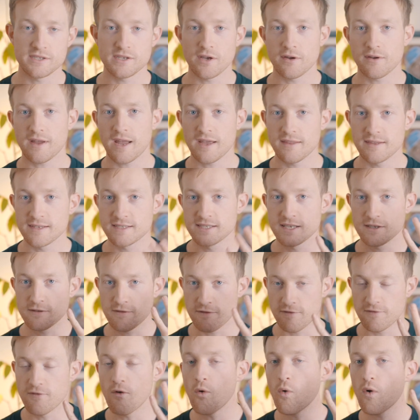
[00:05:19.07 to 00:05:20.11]
Okay, this is
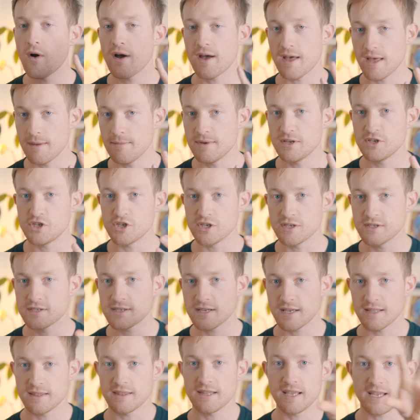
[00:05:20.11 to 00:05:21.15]
4 images
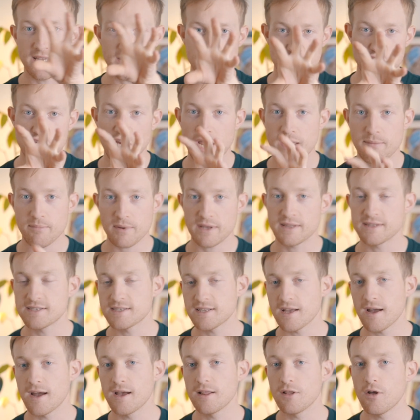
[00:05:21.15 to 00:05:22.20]
in the shape and
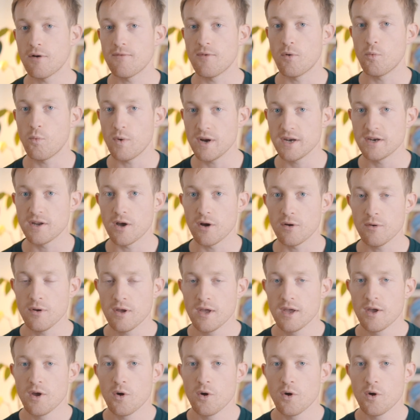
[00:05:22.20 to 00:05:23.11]
style of a window,